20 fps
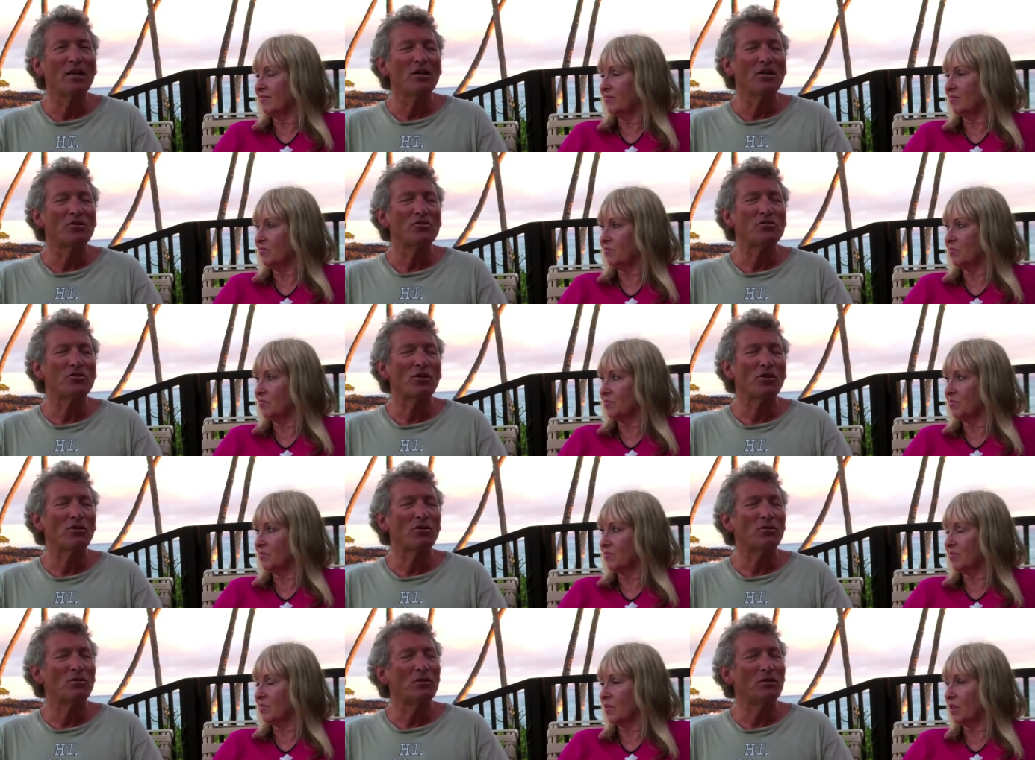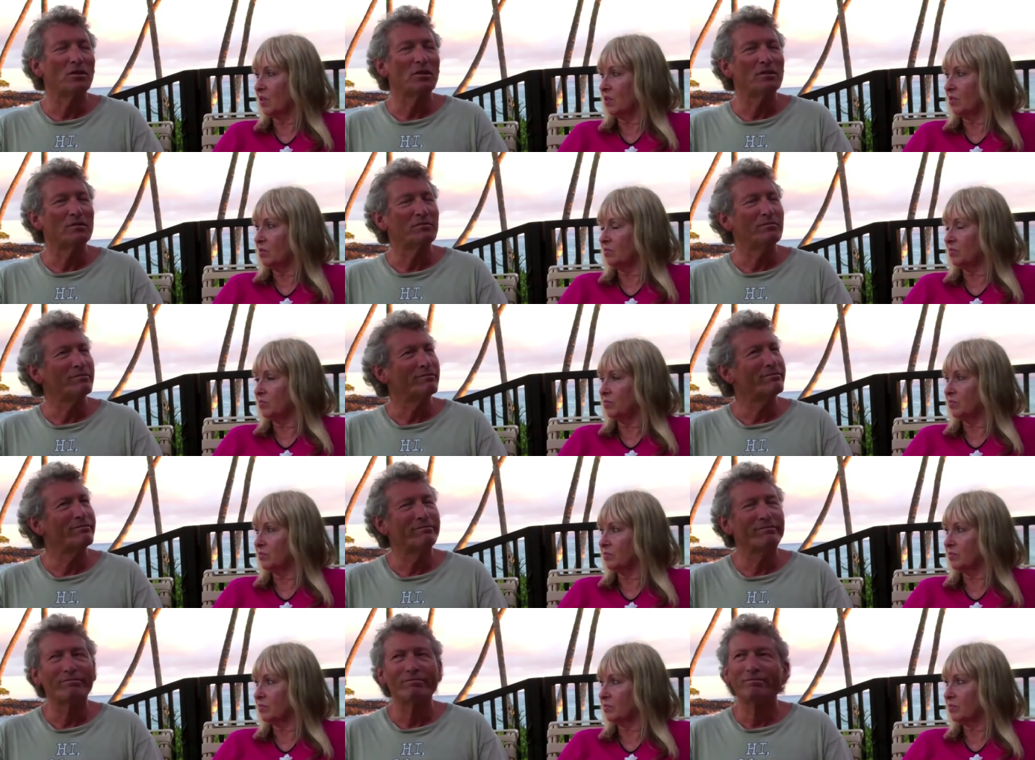Speaker 1: So,
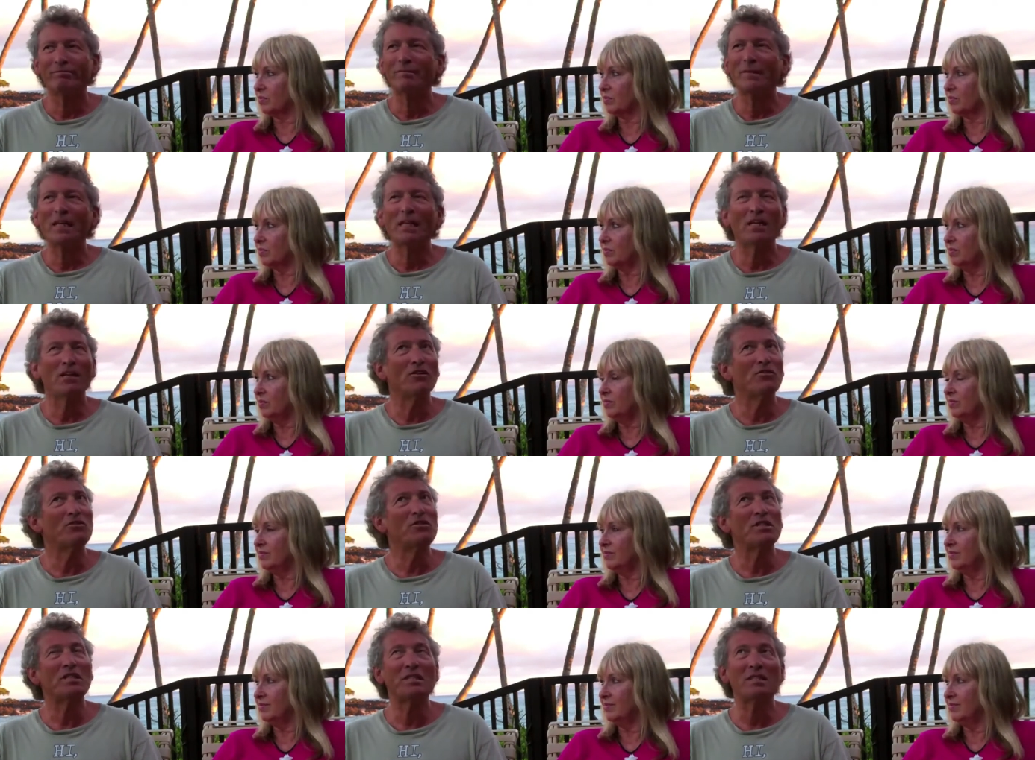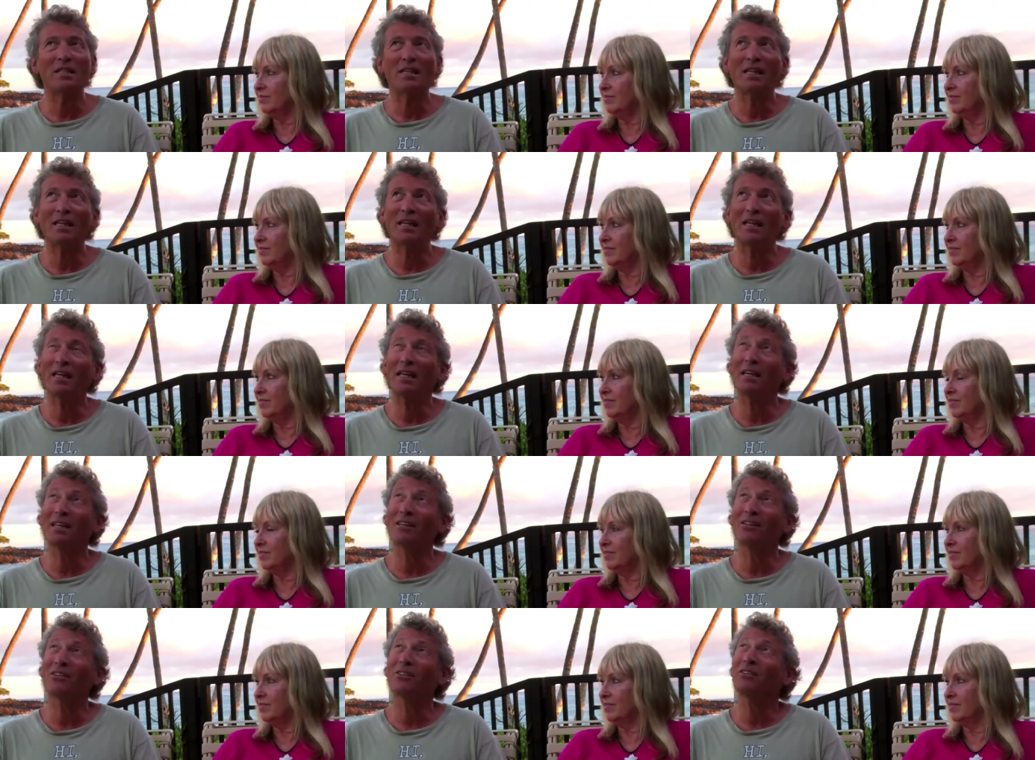you know, just sitting
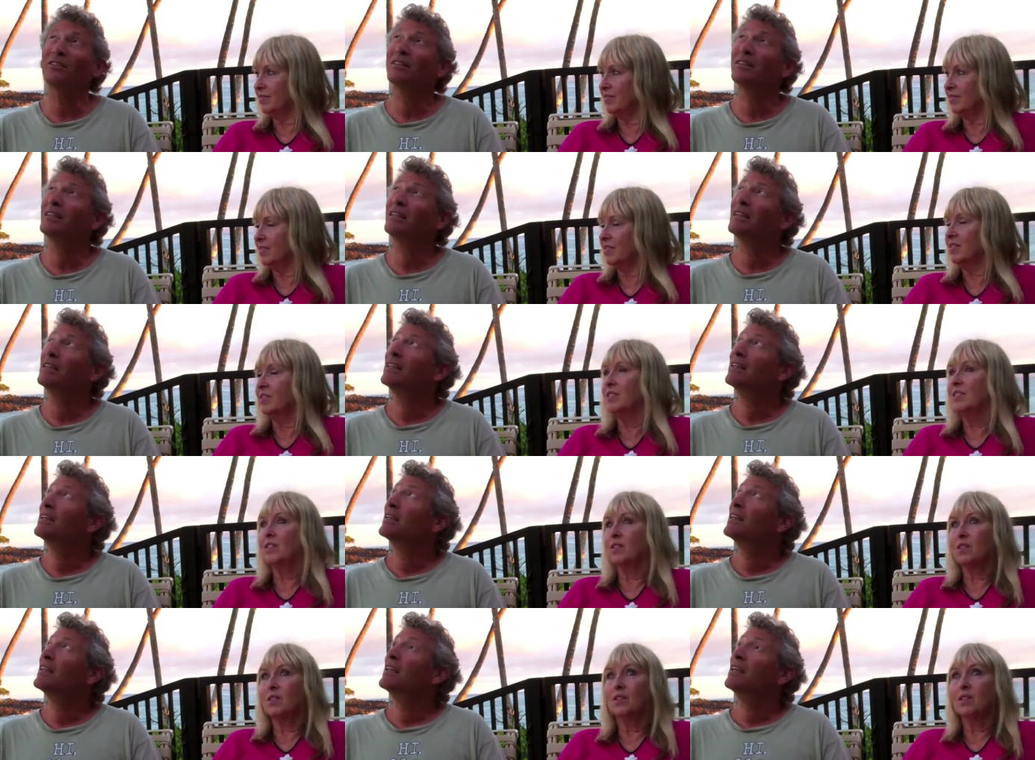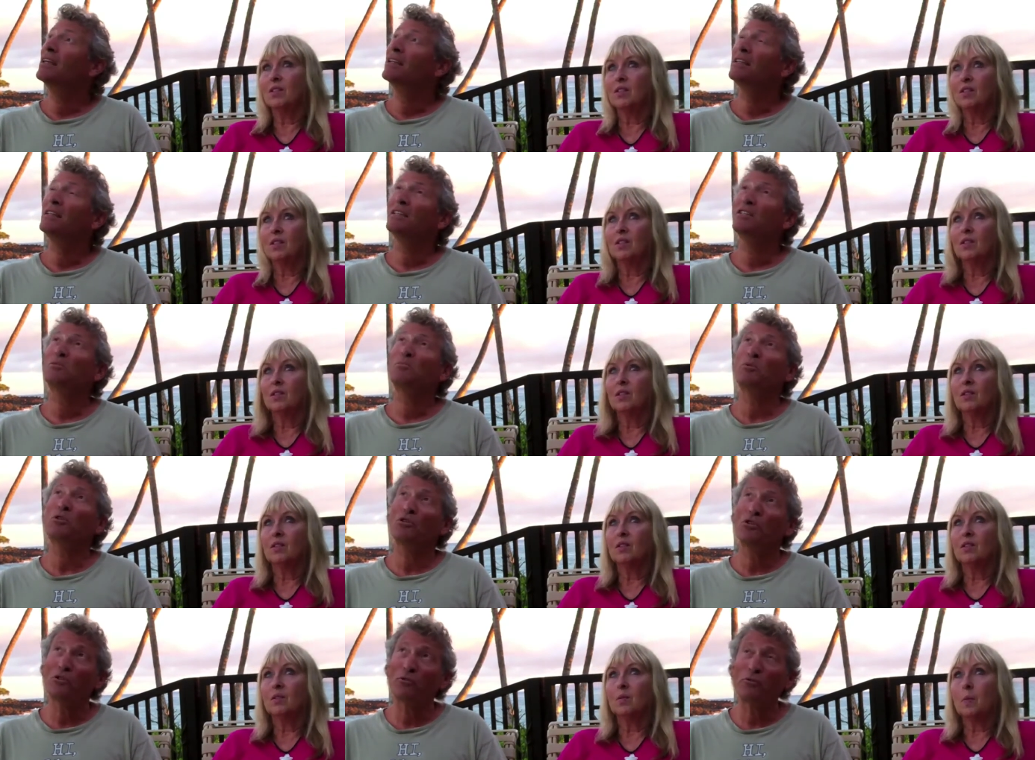here in this
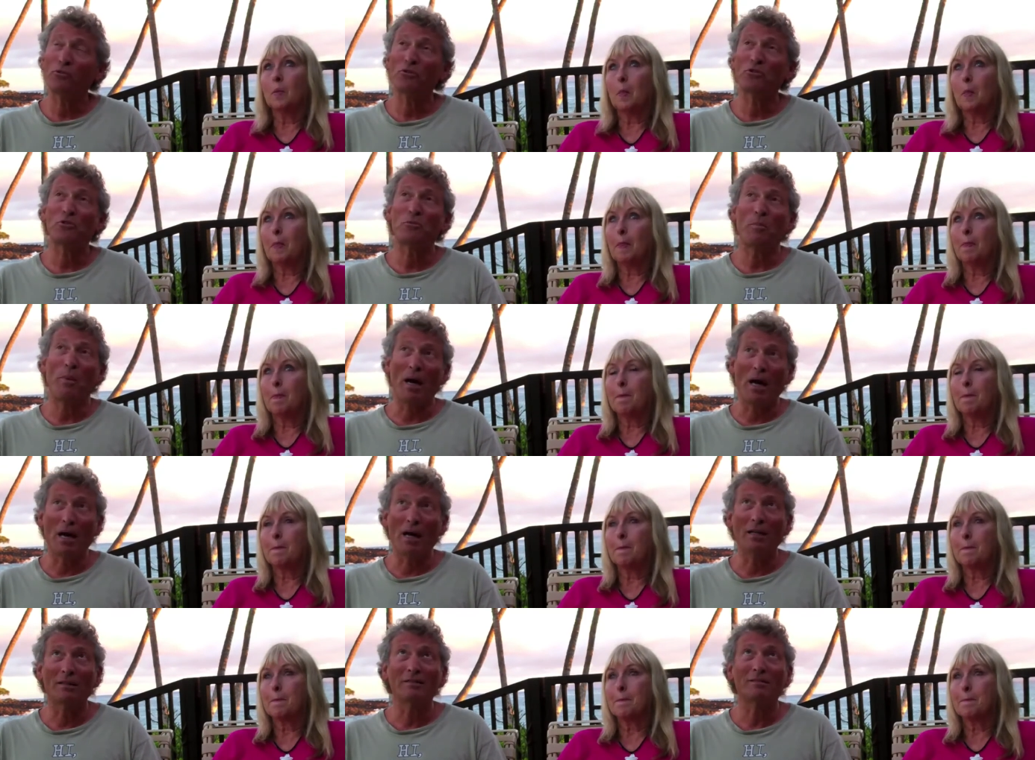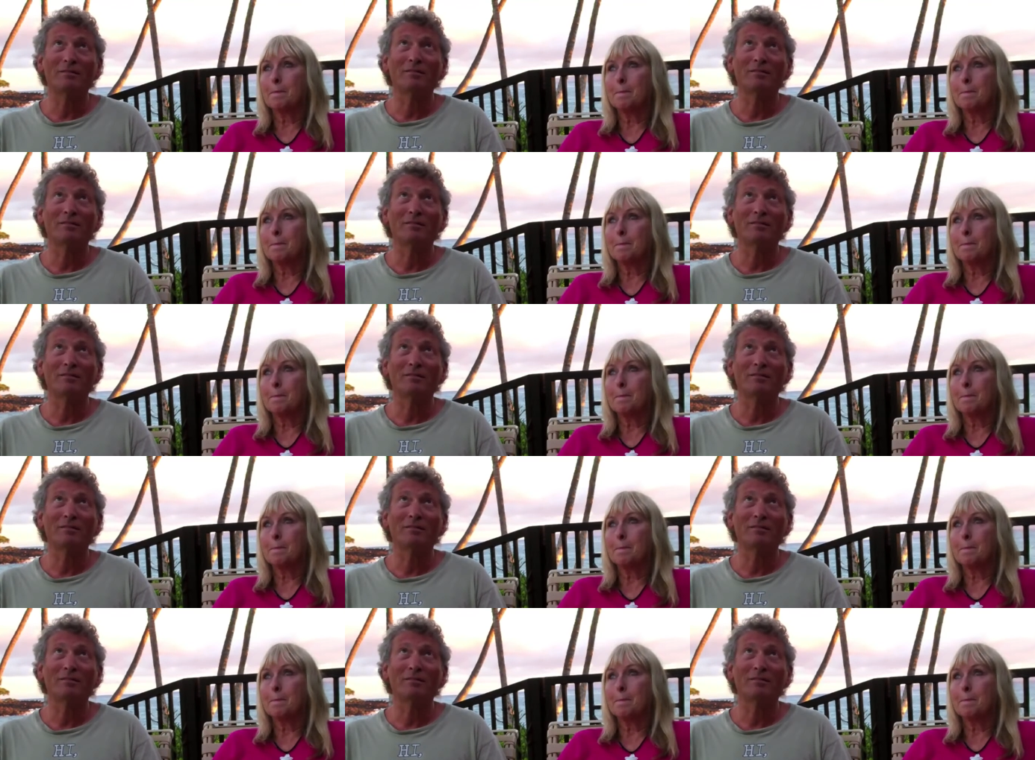beautiful spot,